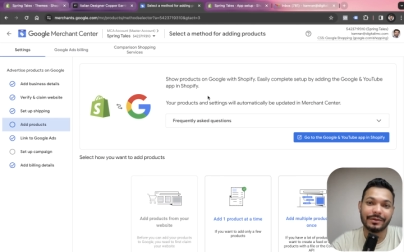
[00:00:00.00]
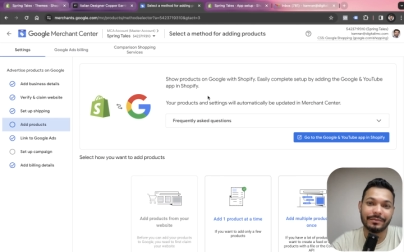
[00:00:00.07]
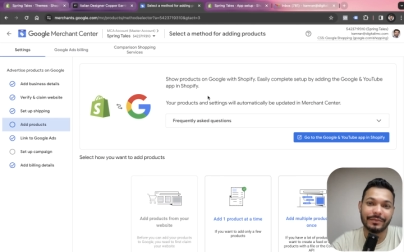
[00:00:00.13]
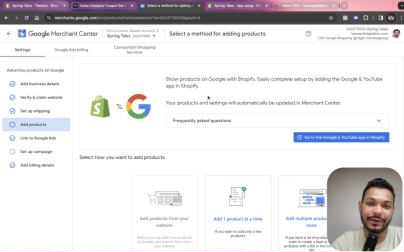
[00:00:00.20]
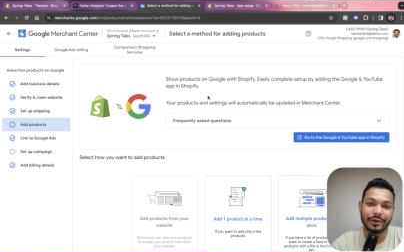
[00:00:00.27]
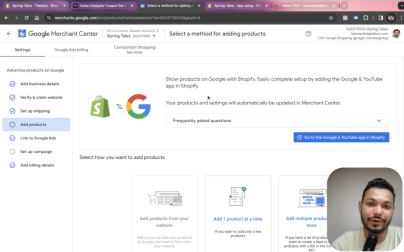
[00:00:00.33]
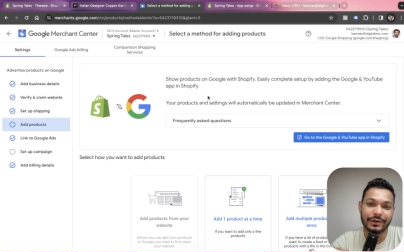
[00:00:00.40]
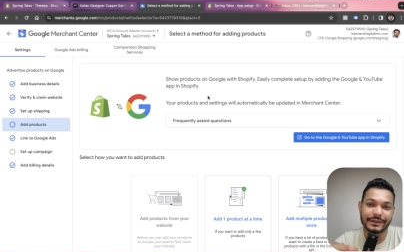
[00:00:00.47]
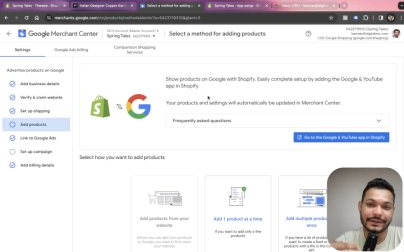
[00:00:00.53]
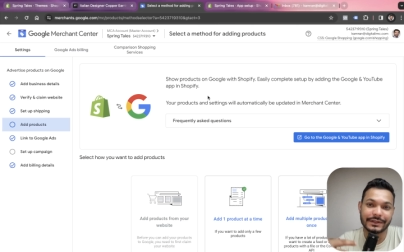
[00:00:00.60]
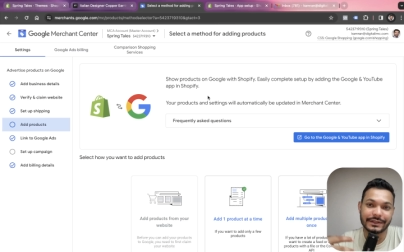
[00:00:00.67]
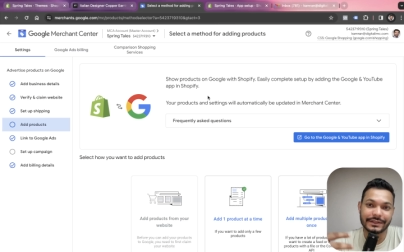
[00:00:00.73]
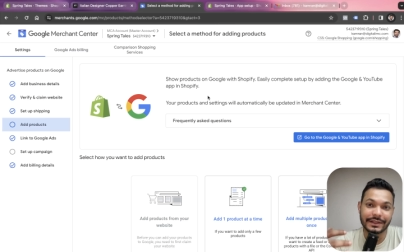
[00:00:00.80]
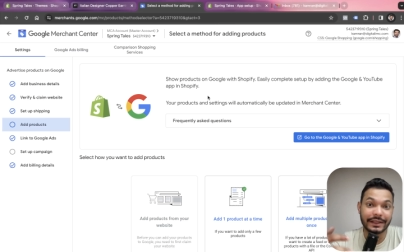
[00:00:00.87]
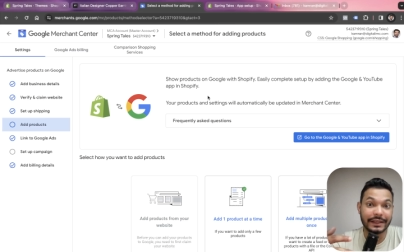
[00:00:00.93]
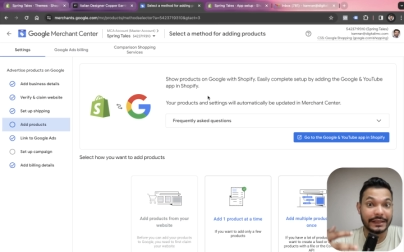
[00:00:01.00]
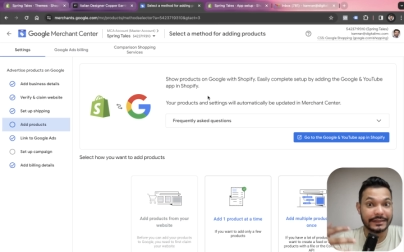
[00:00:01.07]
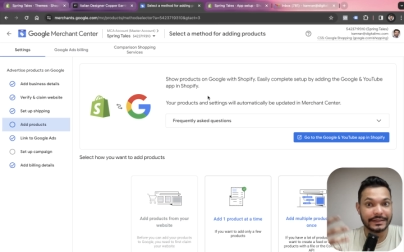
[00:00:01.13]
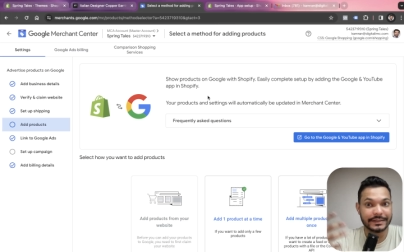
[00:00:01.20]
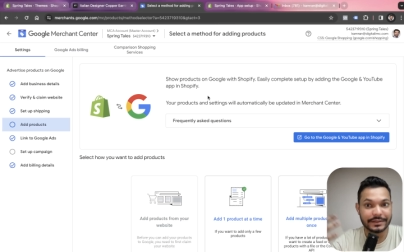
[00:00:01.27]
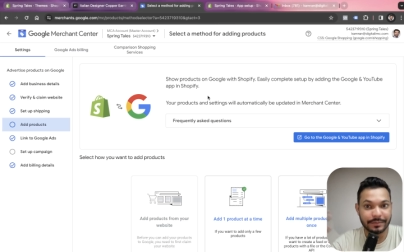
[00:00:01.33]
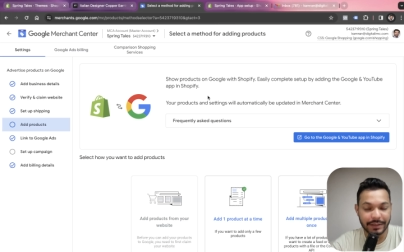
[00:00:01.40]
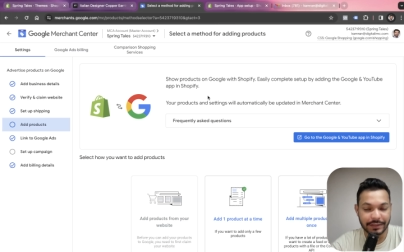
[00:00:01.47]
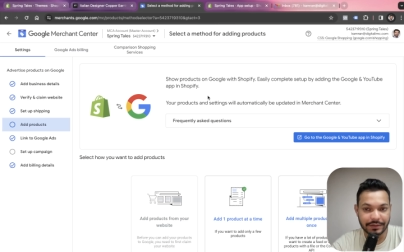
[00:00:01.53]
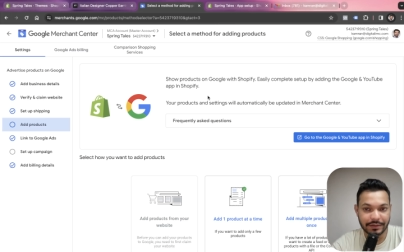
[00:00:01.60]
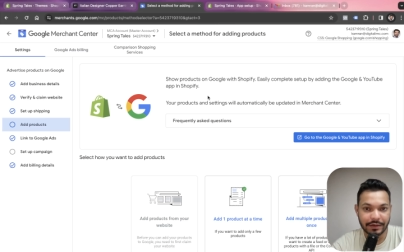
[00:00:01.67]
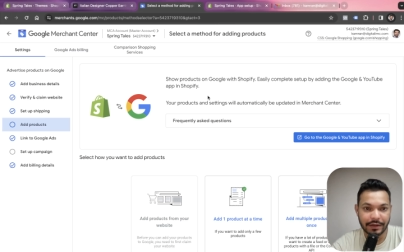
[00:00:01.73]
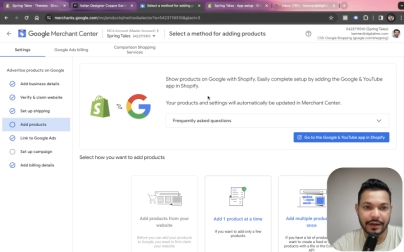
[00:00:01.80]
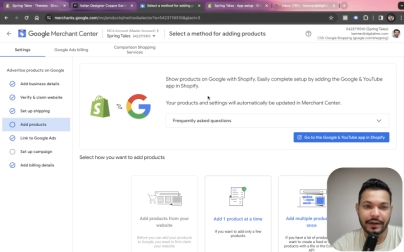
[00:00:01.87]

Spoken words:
because it's the easiest method.